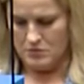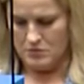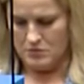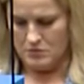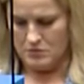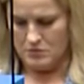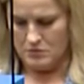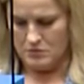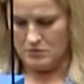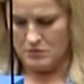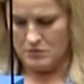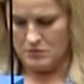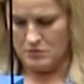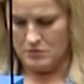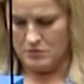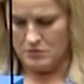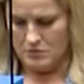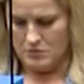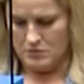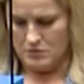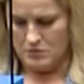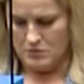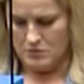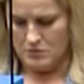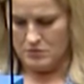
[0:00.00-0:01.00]

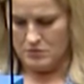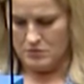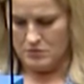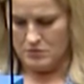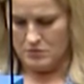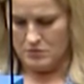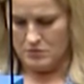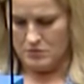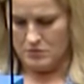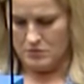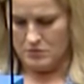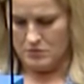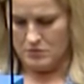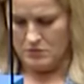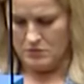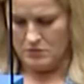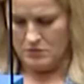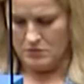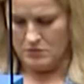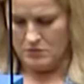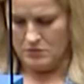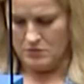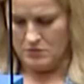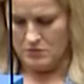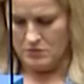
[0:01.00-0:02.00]

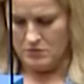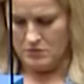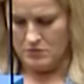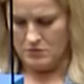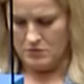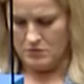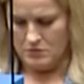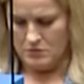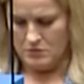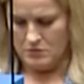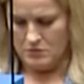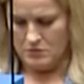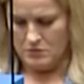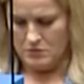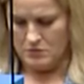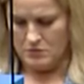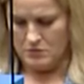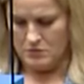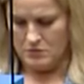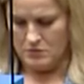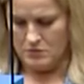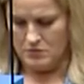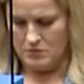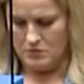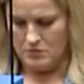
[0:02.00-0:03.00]

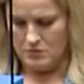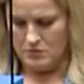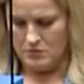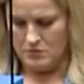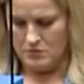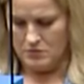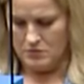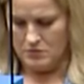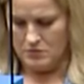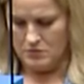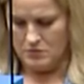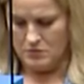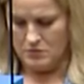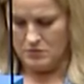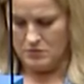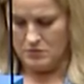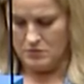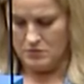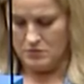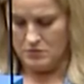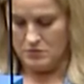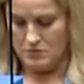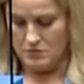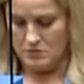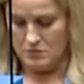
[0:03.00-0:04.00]

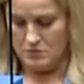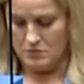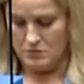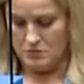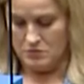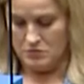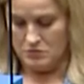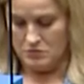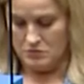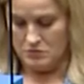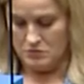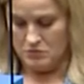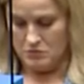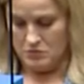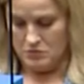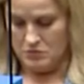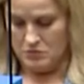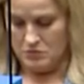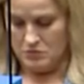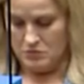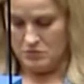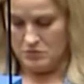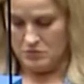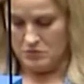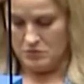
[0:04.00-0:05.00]

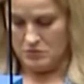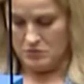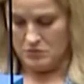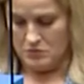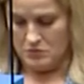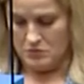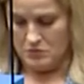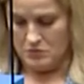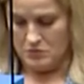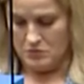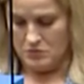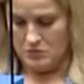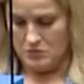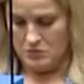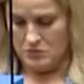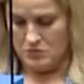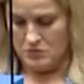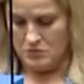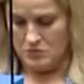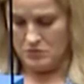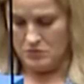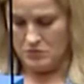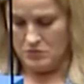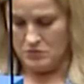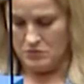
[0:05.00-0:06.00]

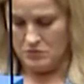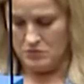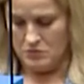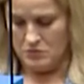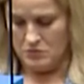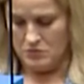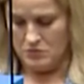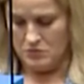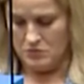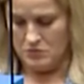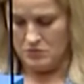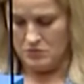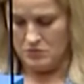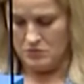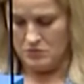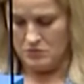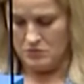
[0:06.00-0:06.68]
The person shown says nothing.